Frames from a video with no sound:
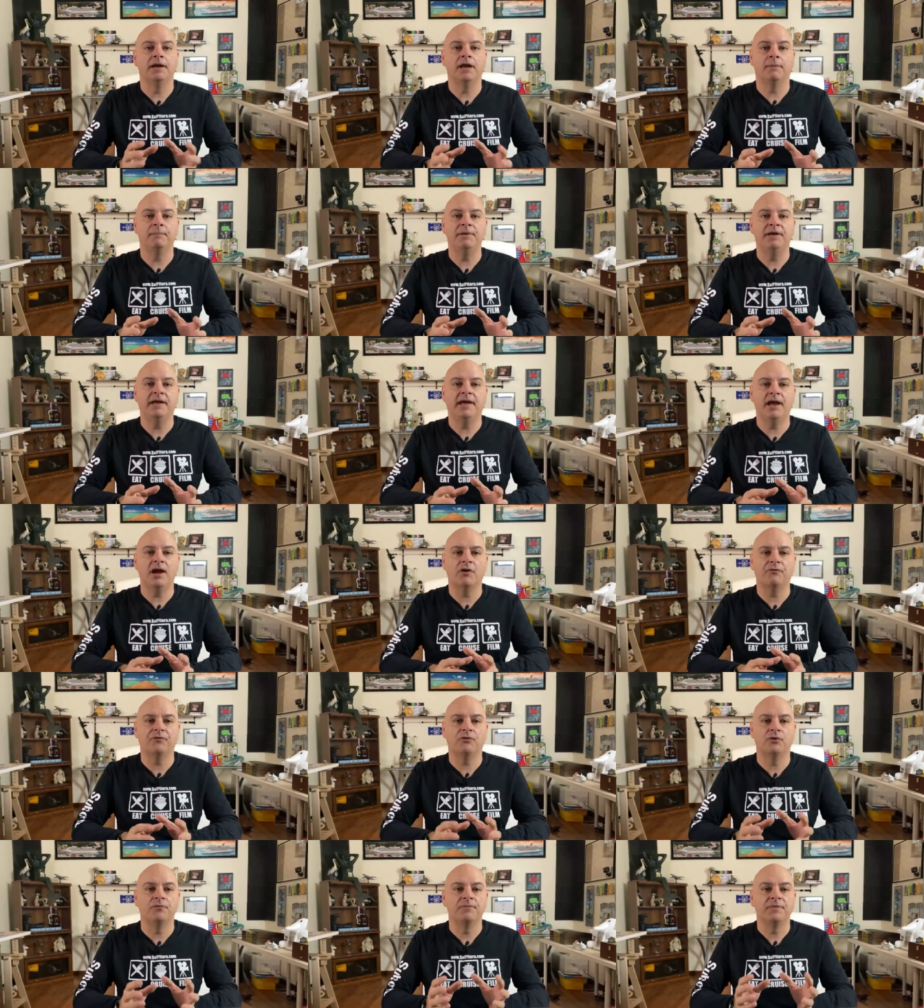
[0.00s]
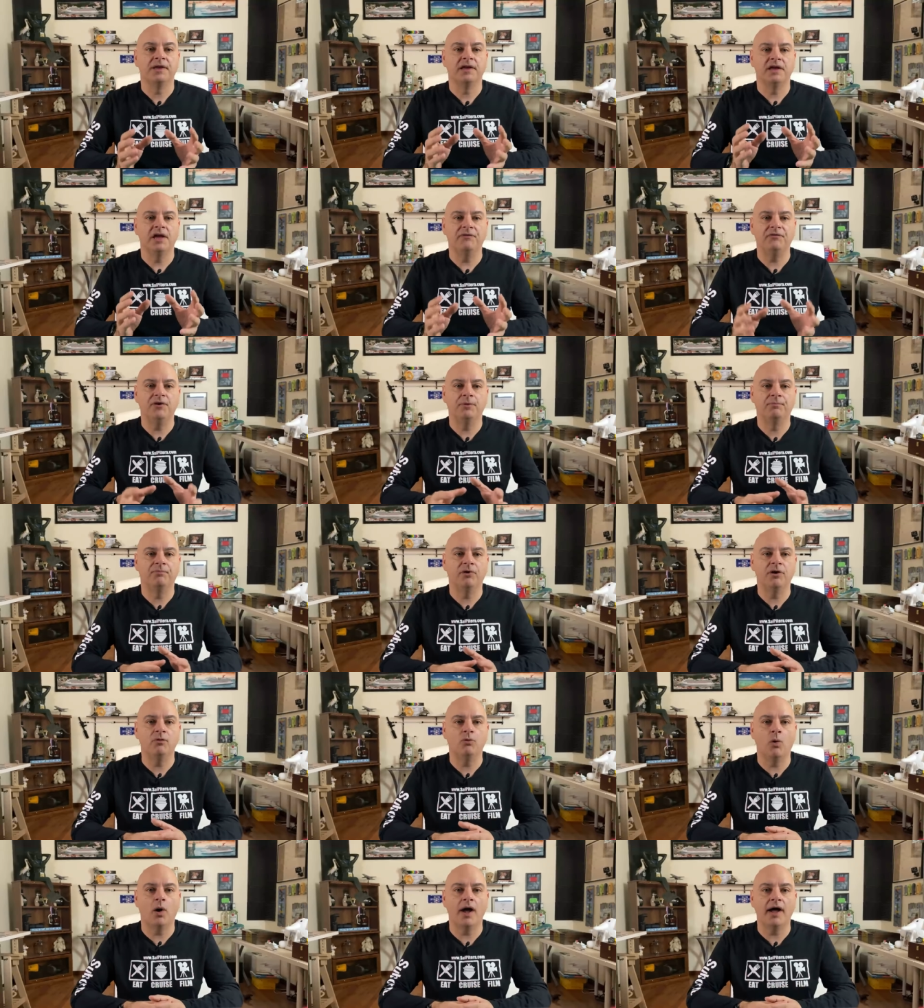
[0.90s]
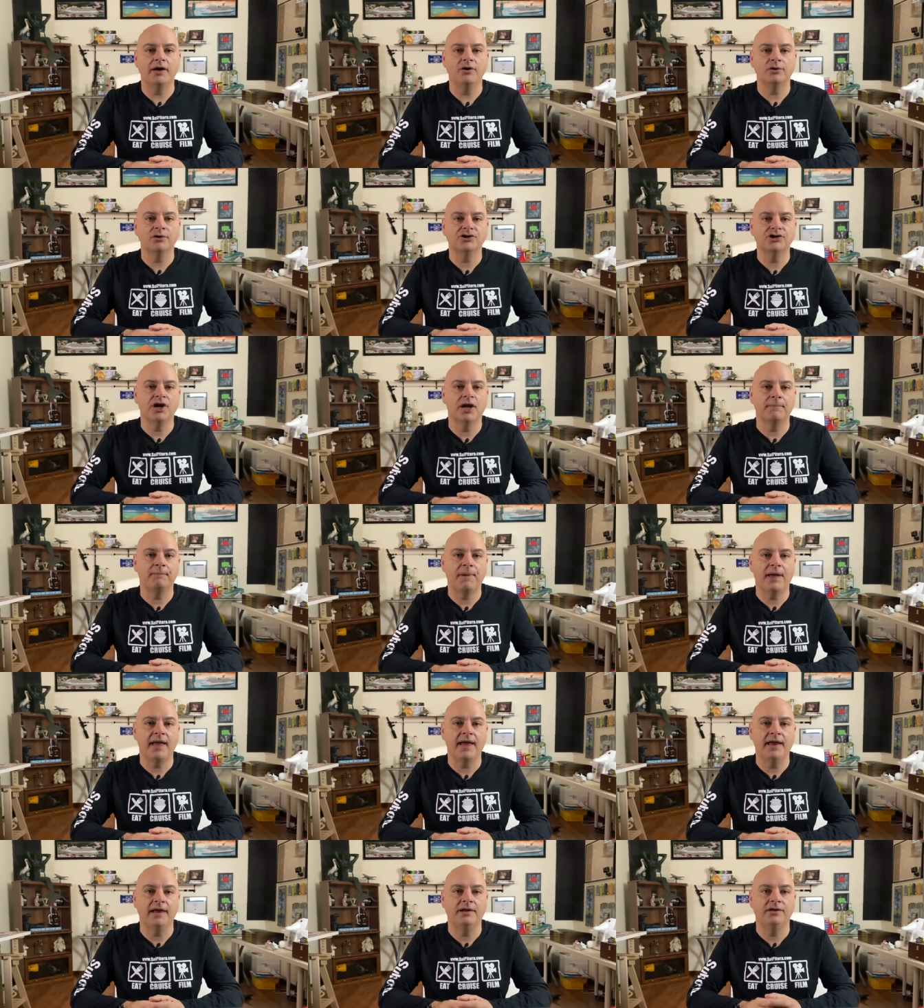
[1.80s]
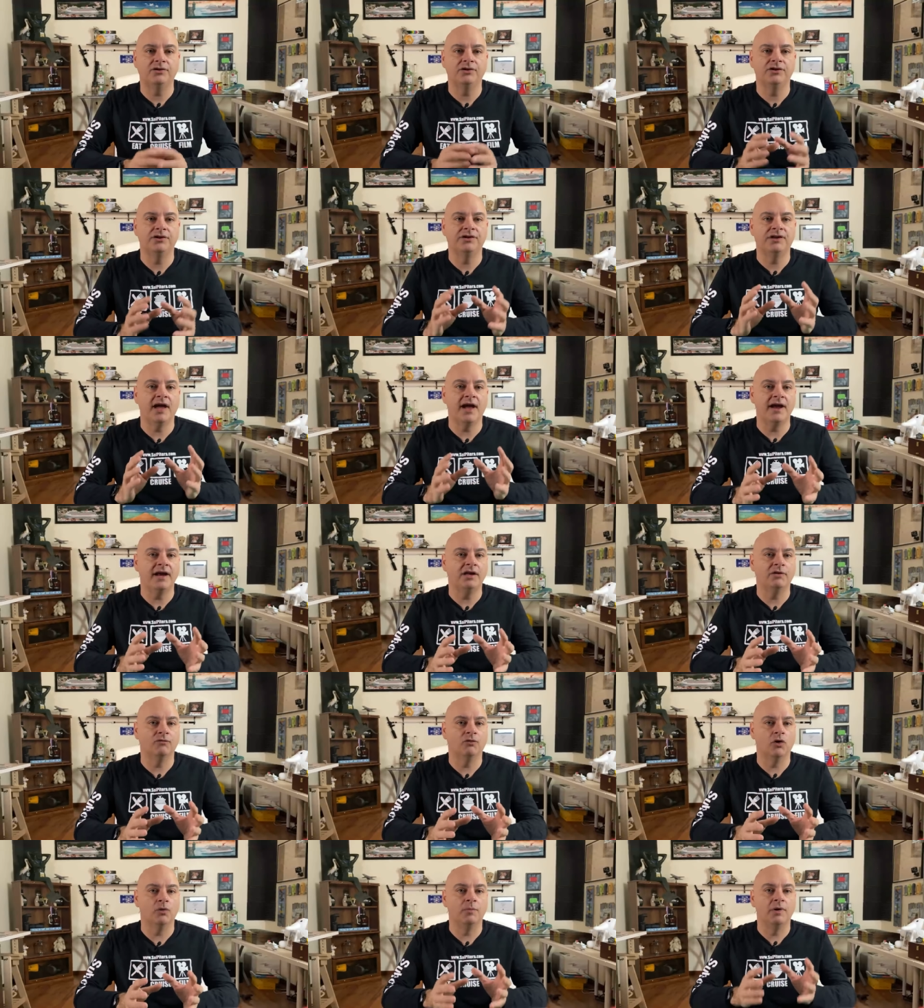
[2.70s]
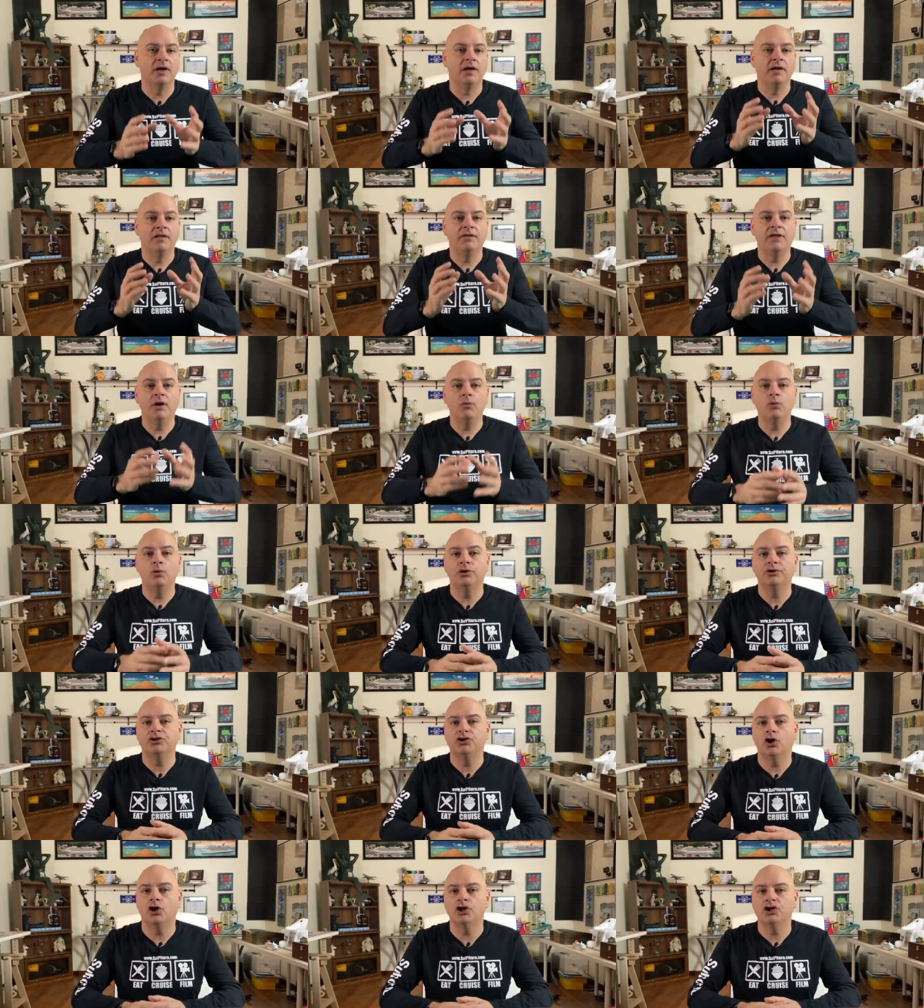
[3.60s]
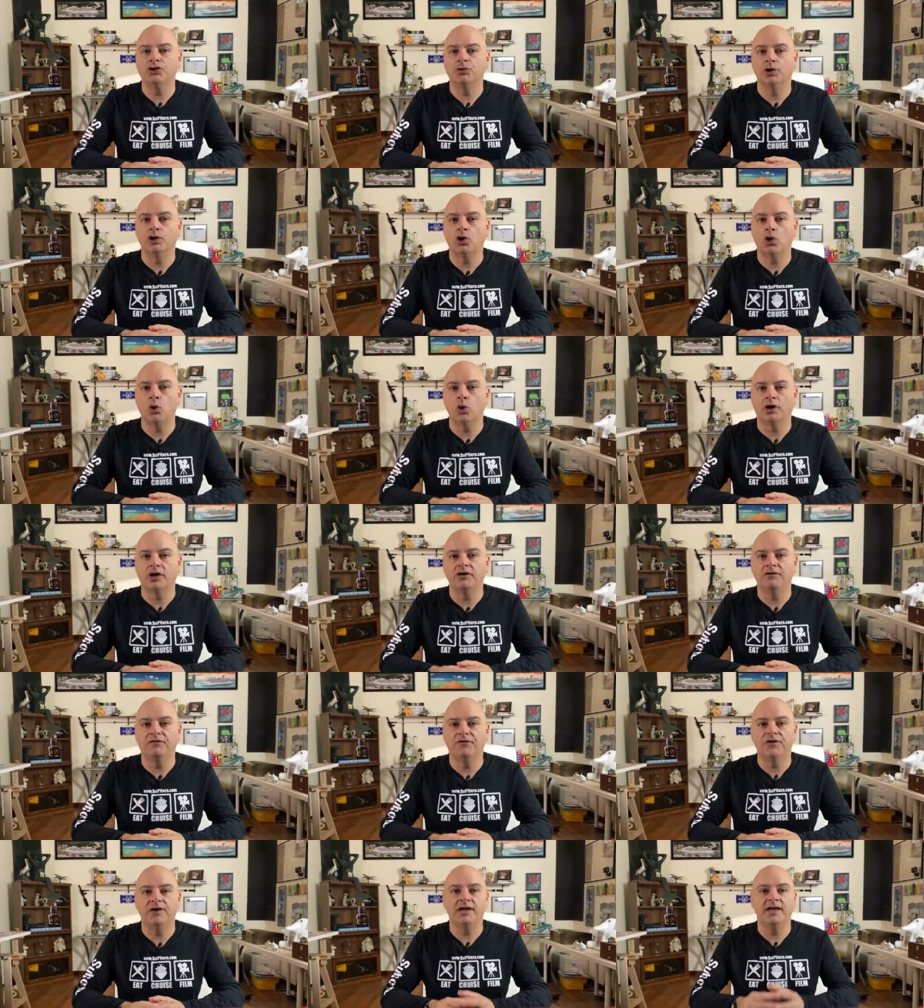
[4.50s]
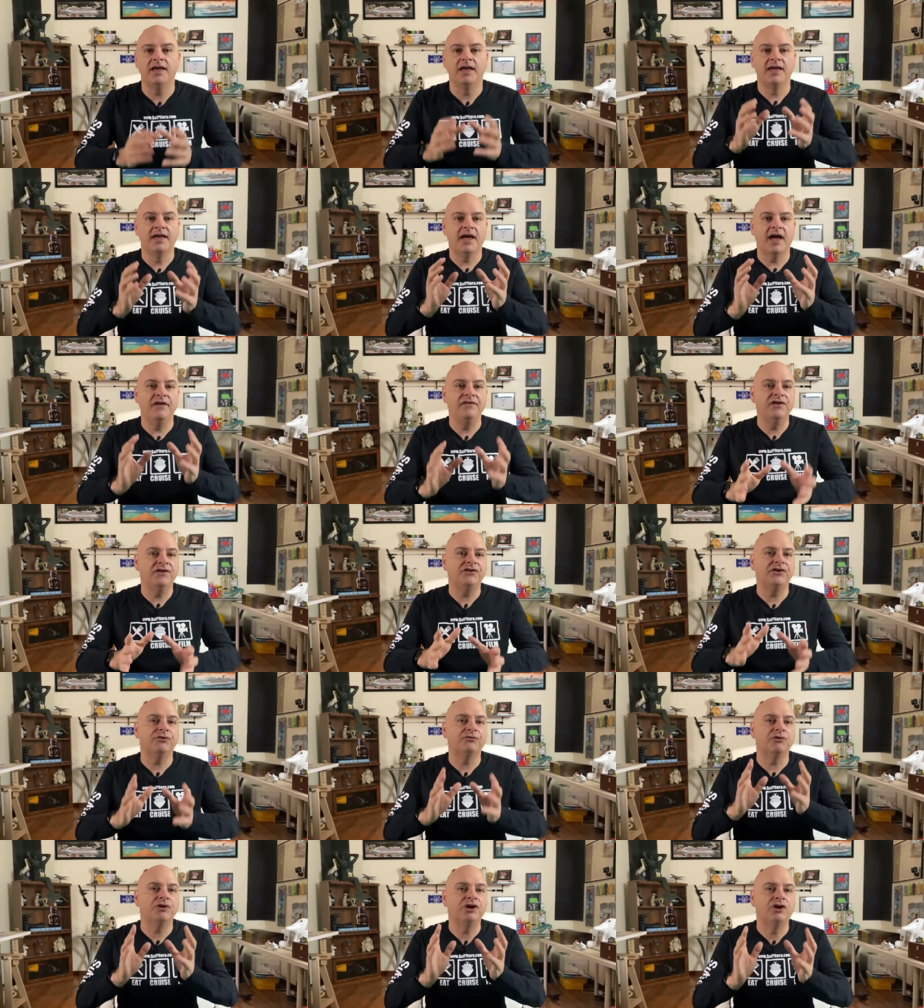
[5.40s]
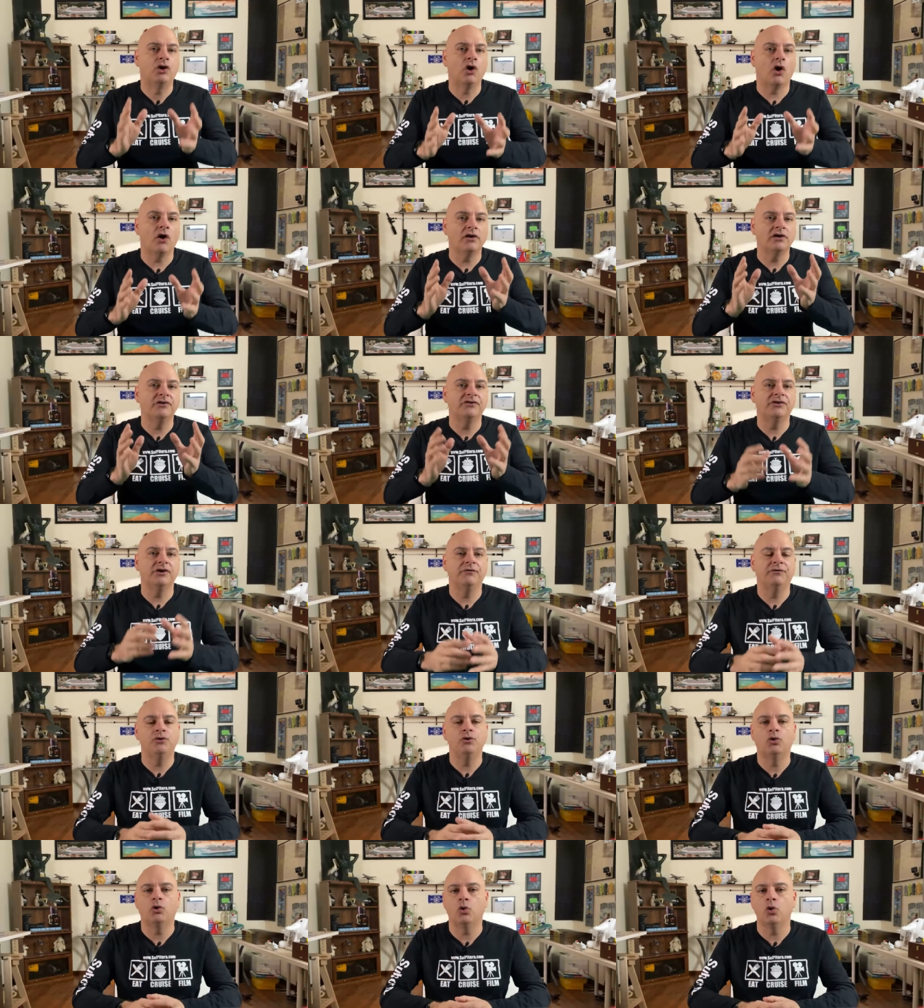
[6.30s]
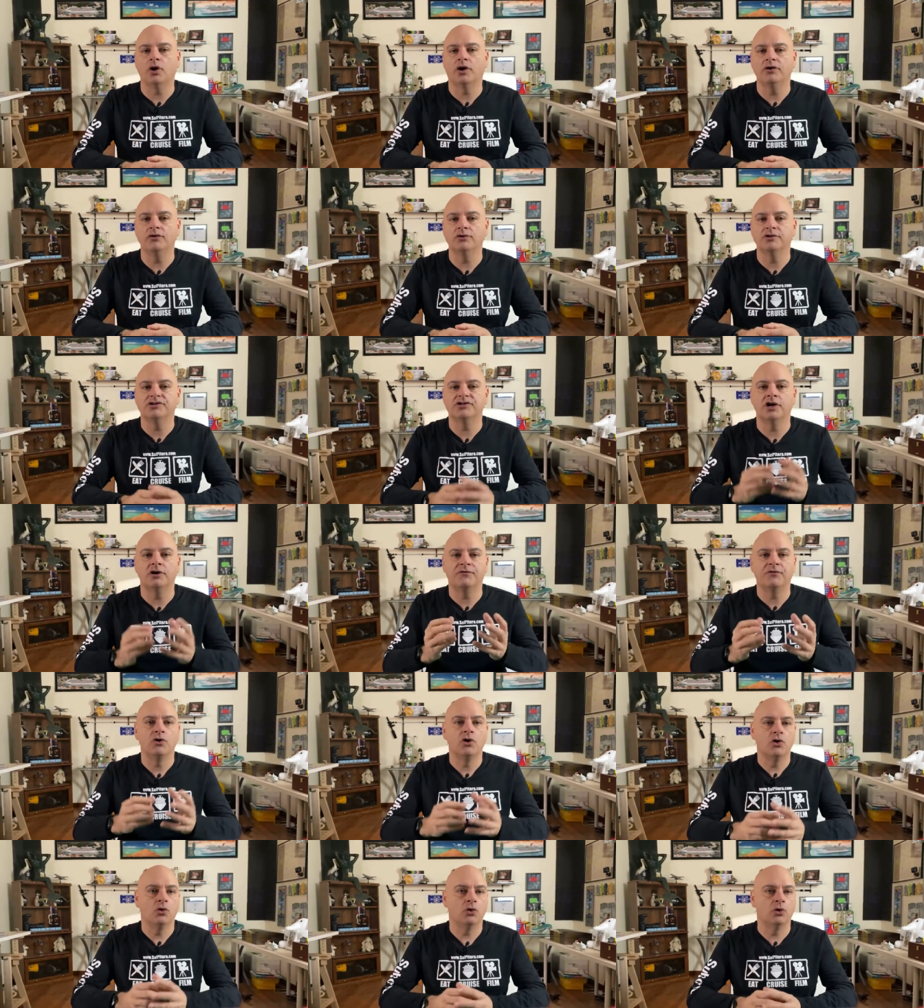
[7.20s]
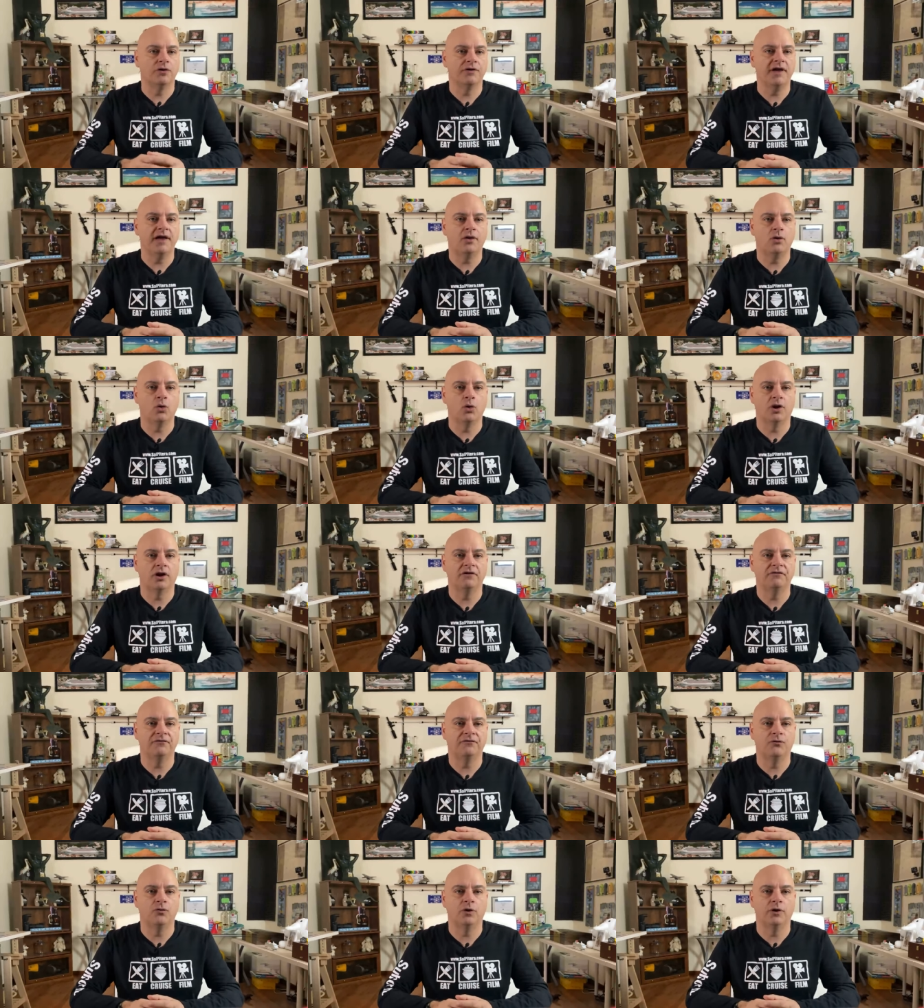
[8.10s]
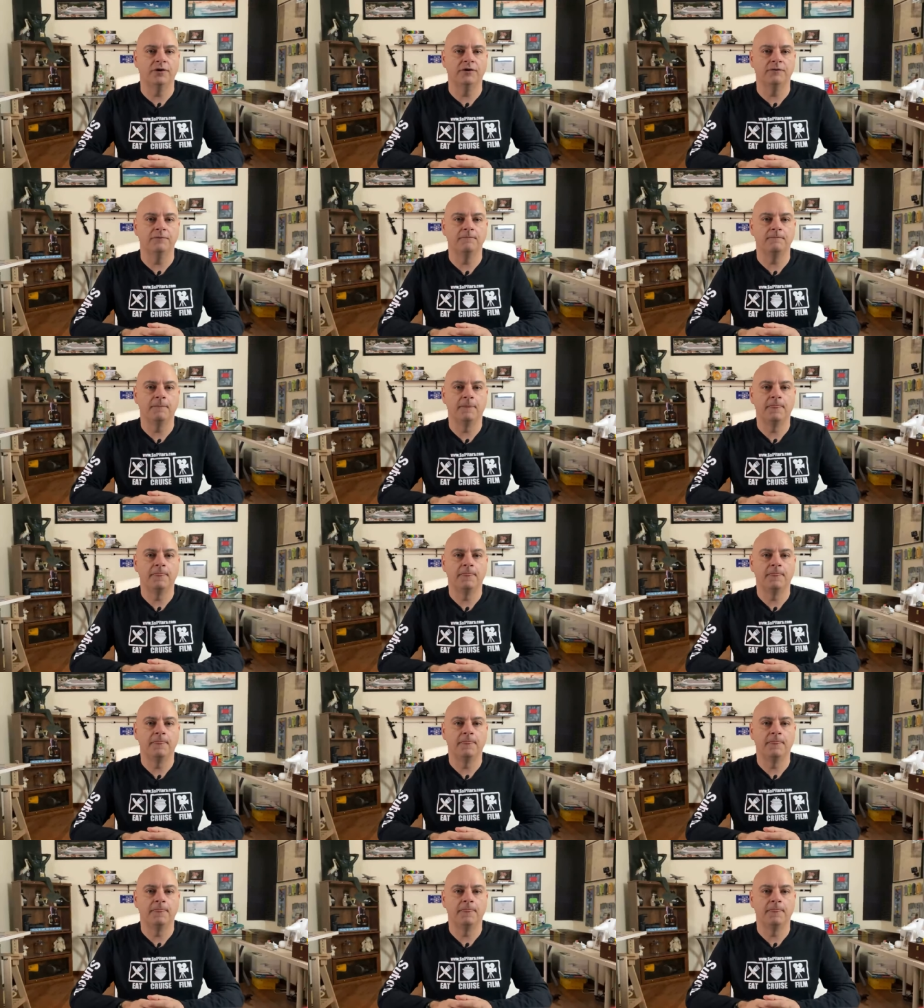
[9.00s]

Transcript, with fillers: Now be careful, if you bring wine or champagne to the dining room, they will charge you a corking fee, and this is regardless if you cork it yourself or they cork it for you.